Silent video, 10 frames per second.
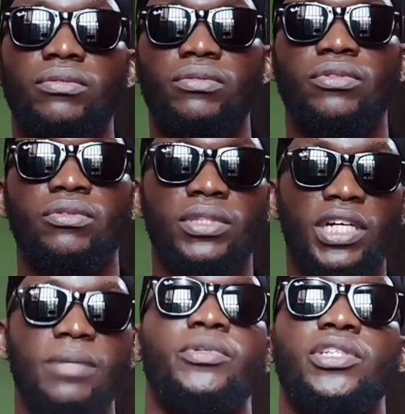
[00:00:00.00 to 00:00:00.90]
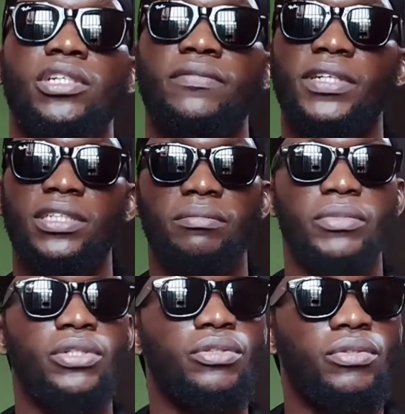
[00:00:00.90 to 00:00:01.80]
to doubt yourself. And the
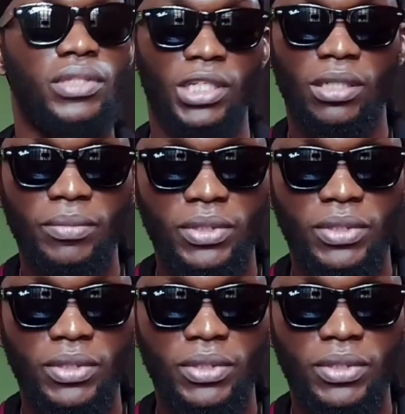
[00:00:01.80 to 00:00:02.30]
more you doubt